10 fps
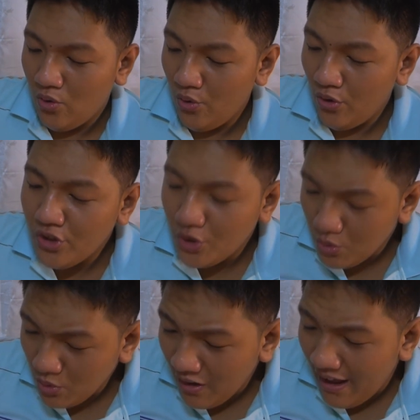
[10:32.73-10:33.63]

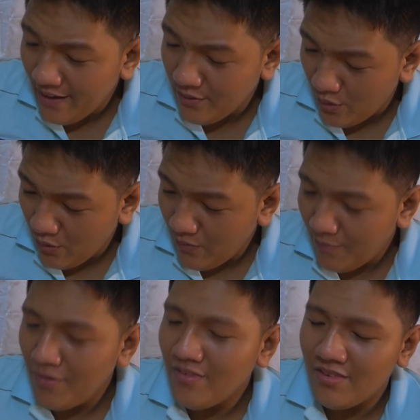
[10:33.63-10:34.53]
Kurochu. I don't know,
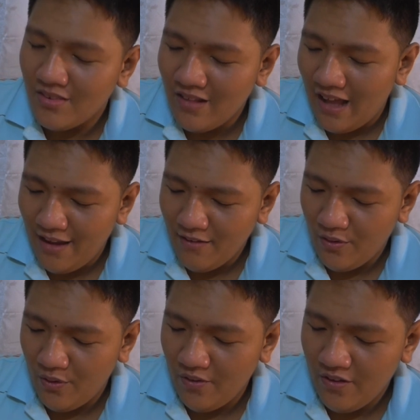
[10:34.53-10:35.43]
but I don't
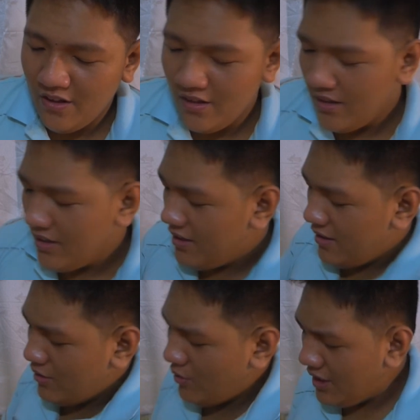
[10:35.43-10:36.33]
know.
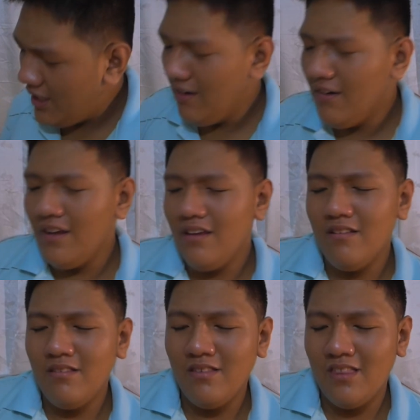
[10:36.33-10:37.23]
So here
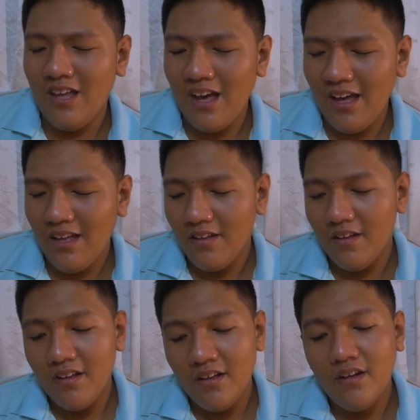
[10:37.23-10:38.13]
is the
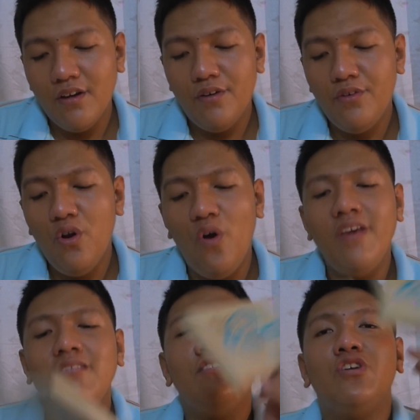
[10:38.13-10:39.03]

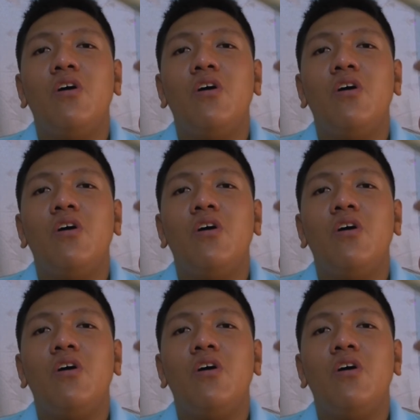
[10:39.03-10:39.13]
Royce